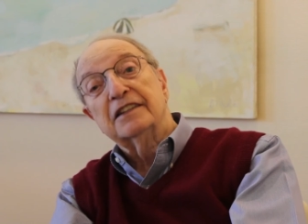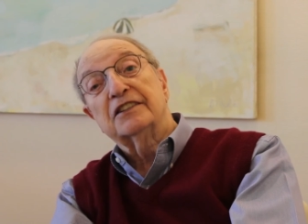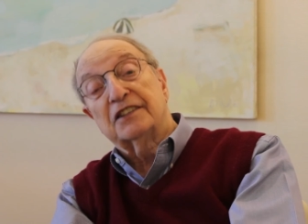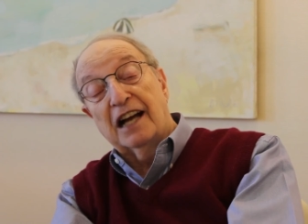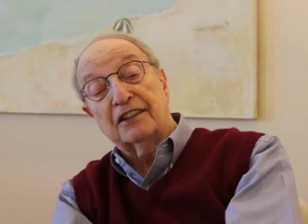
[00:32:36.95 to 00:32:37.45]

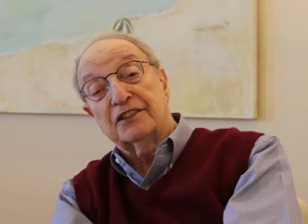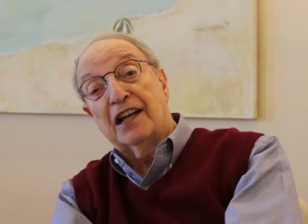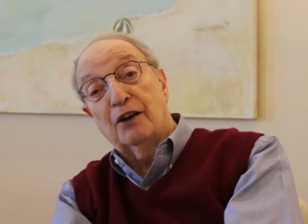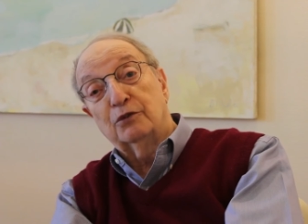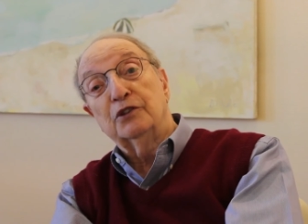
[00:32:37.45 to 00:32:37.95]
It starts
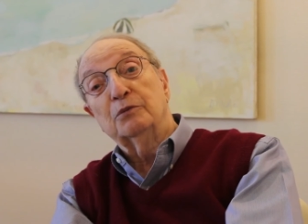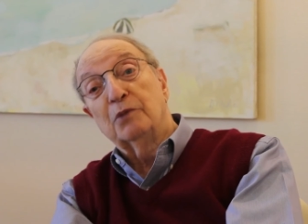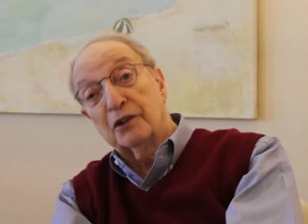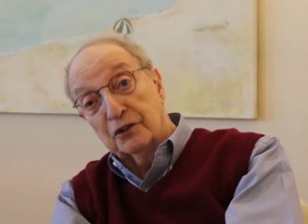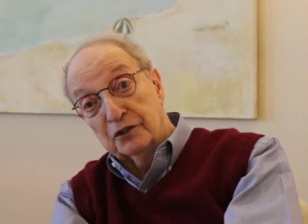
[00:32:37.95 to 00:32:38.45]
out with your
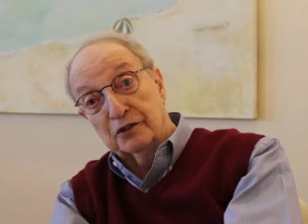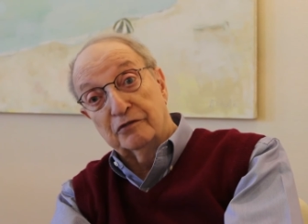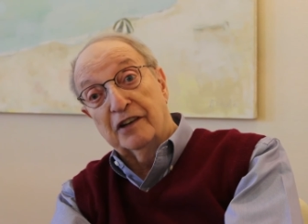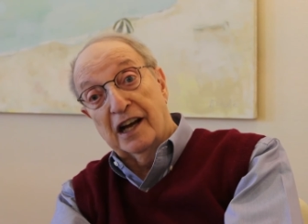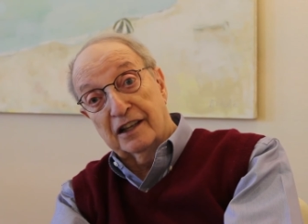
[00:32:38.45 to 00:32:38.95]
mother and your
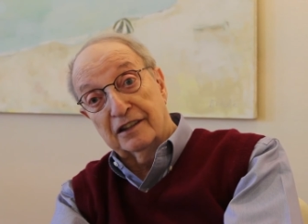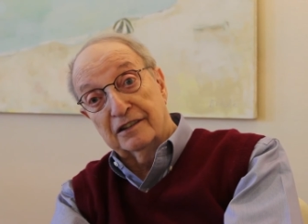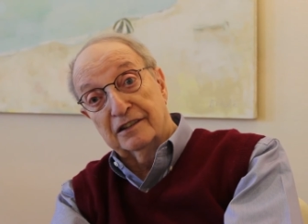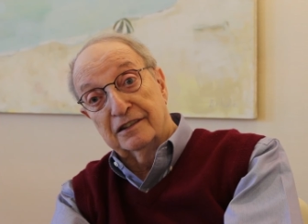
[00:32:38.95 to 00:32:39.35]
father,